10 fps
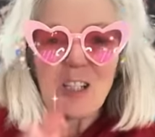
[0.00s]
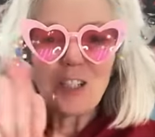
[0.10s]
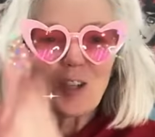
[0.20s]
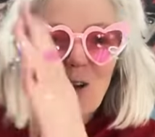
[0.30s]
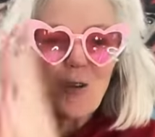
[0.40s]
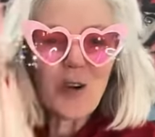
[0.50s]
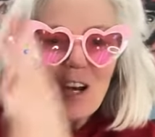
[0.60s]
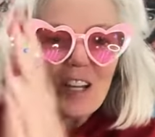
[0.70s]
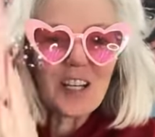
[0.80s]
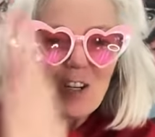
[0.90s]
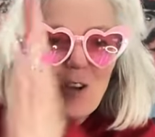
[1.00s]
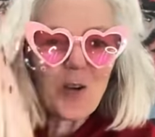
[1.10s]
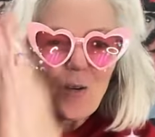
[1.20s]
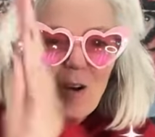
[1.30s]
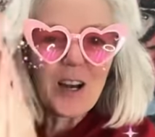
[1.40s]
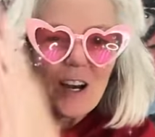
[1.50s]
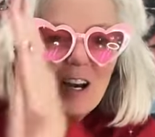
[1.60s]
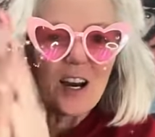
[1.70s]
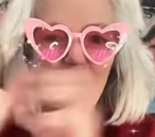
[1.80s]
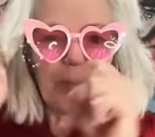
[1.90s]
So, you know,
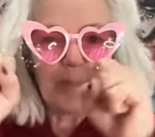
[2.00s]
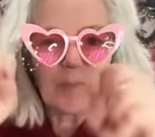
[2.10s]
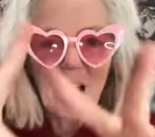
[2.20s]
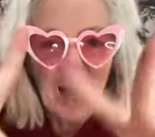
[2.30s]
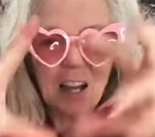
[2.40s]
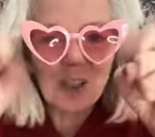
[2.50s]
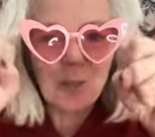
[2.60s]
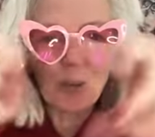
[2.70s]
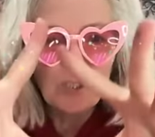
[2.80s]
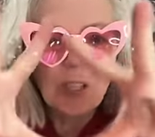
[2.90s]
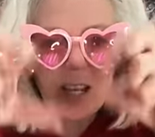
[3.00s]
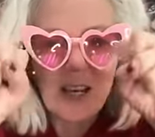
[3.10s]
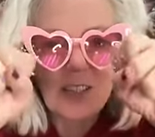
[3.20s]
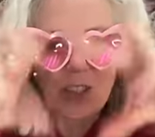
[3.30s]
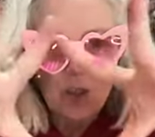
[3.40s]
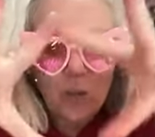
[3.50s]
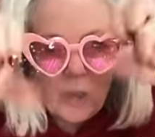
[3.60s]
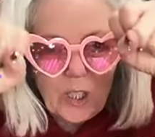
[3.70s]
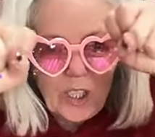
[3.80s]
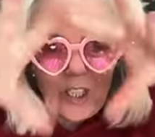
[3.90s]
octopus hands are a
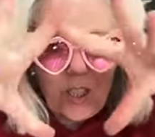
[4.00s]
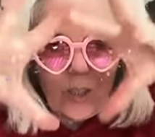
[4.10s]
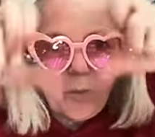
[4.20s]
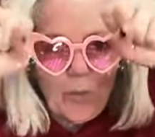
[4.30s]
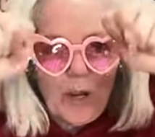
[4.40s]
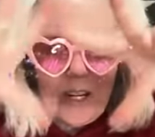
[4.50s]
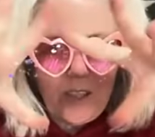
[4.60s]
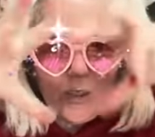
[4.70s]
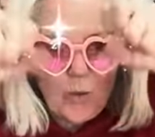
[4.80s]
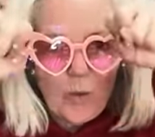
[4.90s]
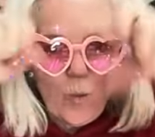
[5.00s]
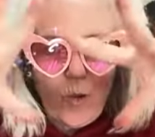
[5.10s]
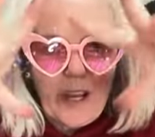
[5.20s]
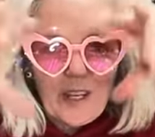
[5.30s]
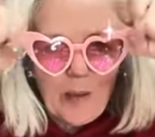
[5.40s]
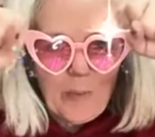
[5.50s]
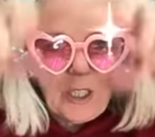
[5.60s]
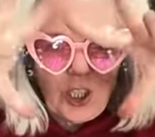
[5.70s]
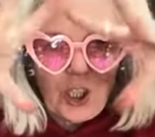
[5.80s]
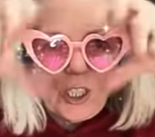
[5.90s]
really good way to sort of wake up
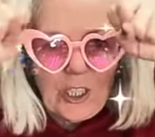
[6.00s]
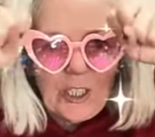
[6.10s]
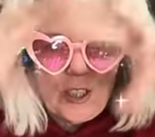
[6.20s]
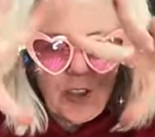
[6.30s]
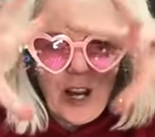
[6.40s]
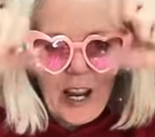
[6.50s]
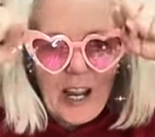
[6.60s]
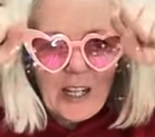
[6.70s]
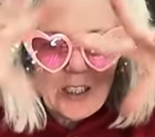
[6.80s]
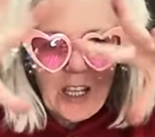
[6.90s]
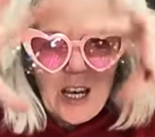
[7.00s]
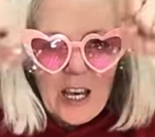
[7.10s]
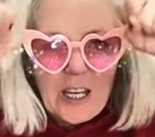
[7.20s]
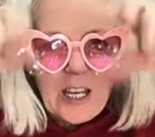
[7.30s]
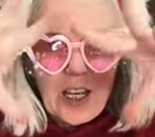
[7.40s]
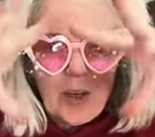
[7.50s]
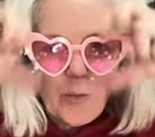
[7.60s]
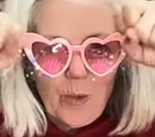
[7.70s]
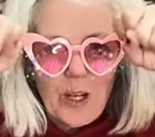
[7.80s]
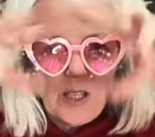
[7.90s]
the chi in your hands, get
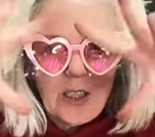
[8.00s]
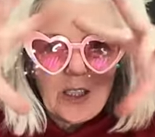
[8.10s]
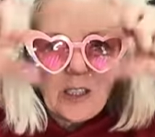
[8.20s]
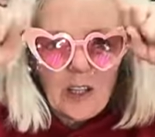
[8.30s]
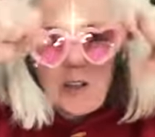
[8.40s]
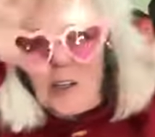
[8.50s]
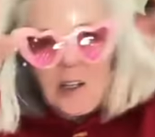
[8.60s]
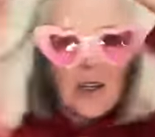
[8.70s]
it ready to start